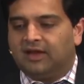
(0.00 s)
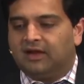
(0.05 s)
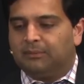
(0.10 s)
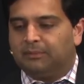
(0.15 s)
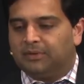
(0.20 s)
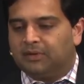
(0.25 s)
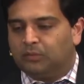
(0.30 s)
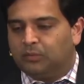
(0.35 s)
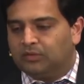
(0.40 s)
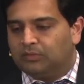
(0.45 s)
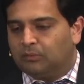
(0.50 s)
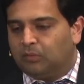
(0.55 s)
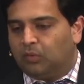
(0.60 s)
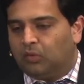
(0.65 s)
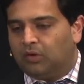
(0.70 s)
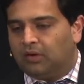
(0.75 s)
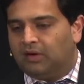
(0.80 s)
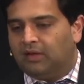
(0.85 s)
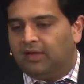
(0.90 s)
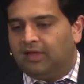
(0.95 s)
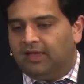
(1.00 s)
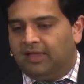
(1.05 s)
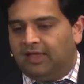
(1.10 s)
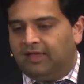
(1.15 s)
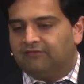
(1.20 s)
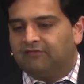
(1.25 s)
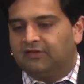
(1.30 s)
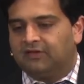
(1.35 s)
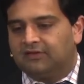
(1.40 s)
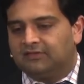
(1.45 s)
therapy with more
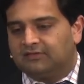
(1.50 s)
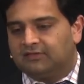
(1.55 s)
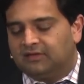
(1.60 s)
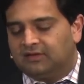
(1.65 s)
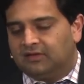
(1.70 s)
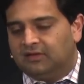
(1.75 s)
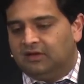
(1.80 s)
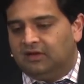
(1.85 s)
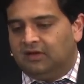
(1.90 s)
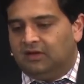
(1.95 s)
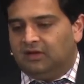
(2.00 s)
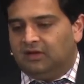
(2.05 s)
efficacy.